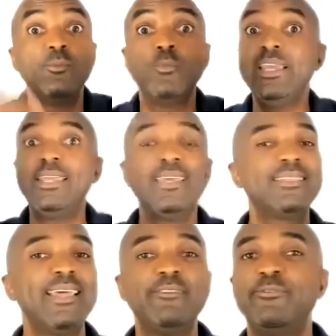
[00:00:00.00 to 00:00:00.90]
we get
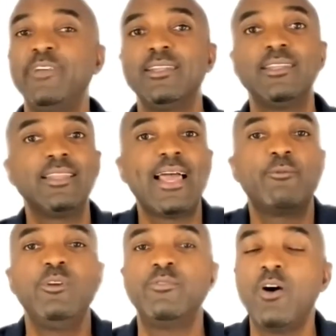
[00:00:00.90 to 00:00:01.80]
that feeling like
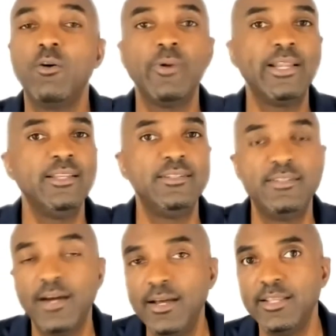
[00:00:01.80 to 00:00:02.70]
we've already
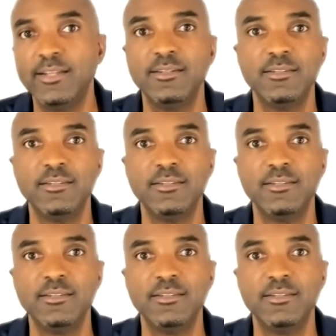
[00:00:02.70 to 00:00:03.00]
done it.